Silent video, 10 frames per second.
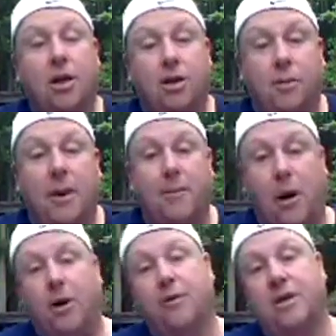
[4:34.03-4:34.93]
to be a
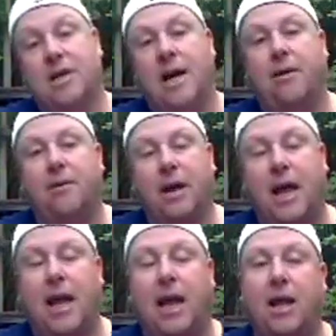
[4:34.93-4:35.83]
part of the town,
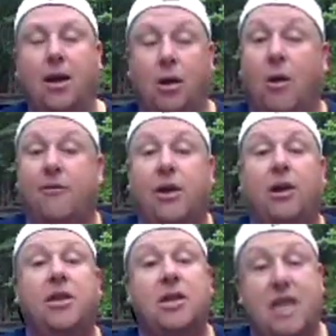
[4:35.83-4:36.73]
and quite
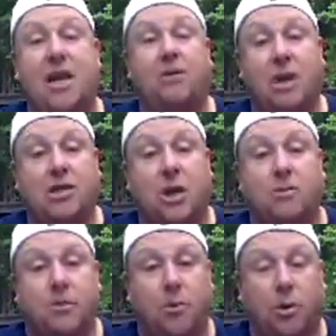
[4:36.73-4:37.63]
frankly, the town does help
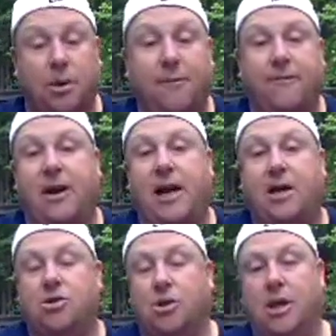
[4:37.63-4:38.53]
support them
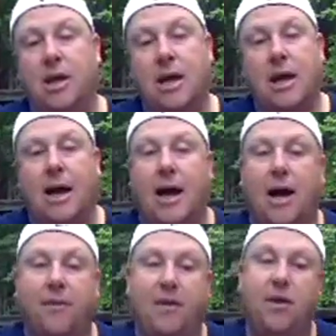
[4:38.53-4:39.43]
financially.
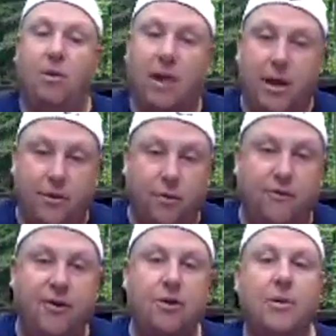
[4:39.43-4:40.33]
They do a lot of their own
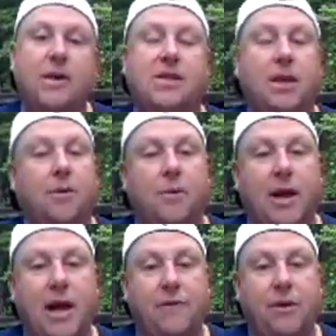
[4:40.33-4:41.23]
fundraising and what
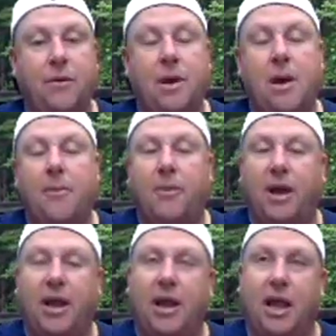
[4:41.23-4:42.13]
have you,
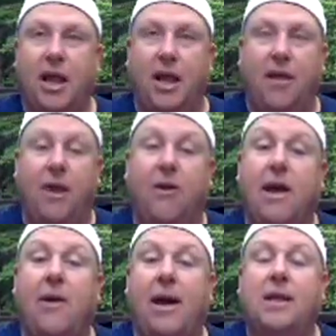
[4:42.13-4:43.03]
but they are
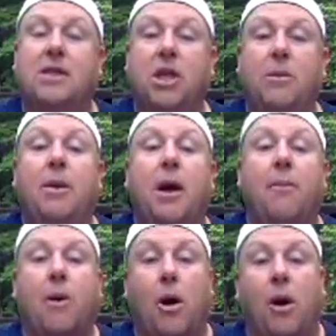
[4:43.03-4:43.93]
now asking to become
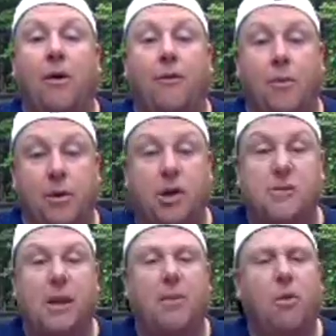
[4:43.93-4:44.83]
part of our
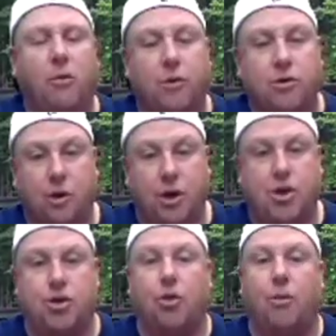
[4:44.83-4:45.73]
municipality, more of a
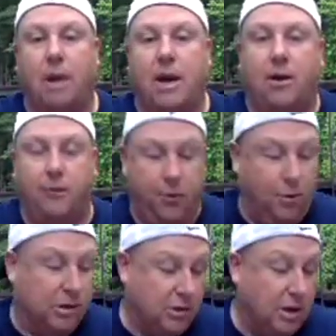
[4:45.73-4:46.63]
traditional model, if you
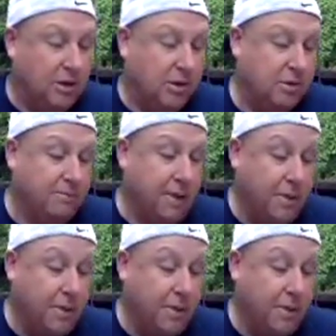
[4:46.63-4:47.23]
will. So there's a